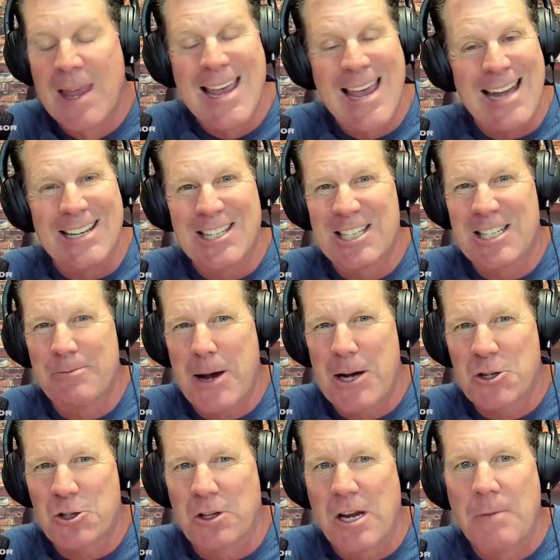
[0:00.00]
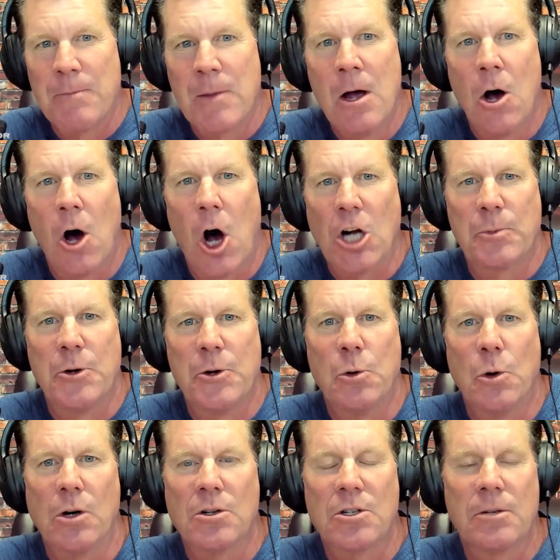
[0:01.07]
and especially
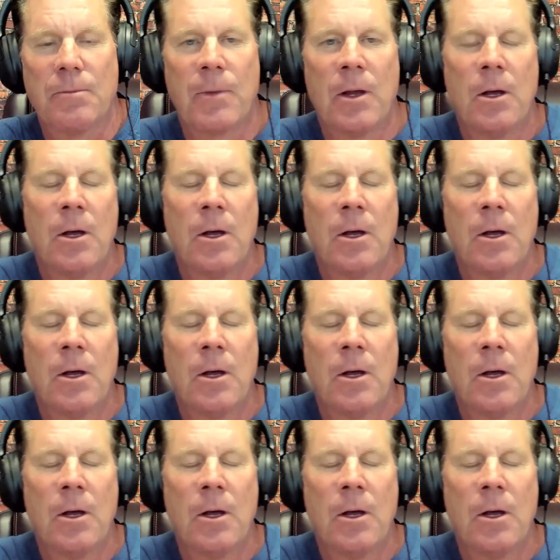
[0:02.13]
entrepreneurs.